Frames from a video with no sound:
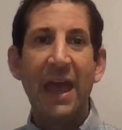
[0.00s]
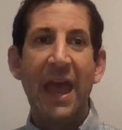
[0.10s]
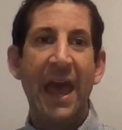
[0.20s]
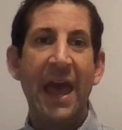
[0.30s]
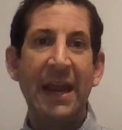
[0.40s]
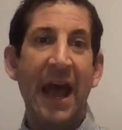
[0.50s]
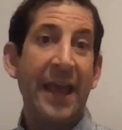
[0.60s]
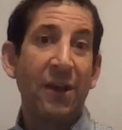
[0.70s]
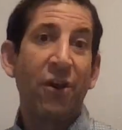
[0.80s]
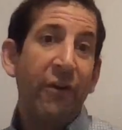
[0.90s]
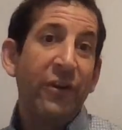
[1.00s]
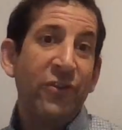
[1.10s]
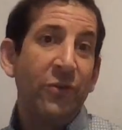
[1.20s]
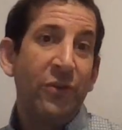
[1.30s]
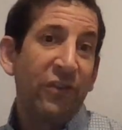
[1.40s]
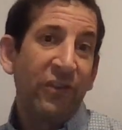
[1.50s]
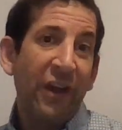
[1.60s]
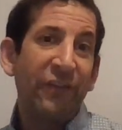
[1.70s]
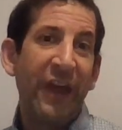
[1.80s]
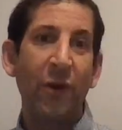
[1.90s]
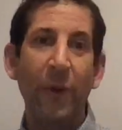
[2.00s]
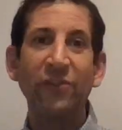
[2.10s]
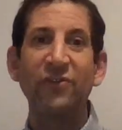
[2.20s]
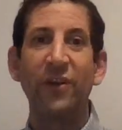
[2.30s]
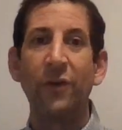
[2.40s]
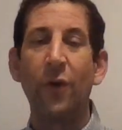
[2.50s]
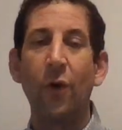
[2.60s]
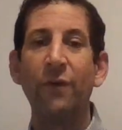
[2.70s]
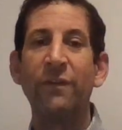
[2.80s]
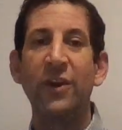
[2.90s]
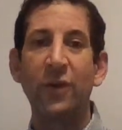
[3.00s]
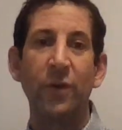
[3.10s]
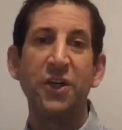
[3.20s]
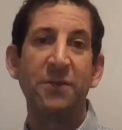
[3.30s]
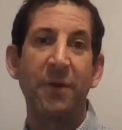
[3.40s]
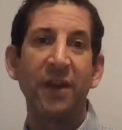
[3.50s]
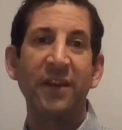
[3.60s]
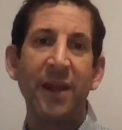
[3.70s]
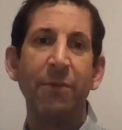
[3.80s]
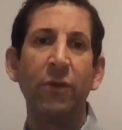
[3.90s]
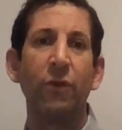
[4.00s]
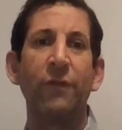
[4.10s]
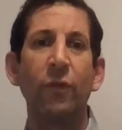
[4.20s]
and I encourage you to discuss that question over your Shabbat table or over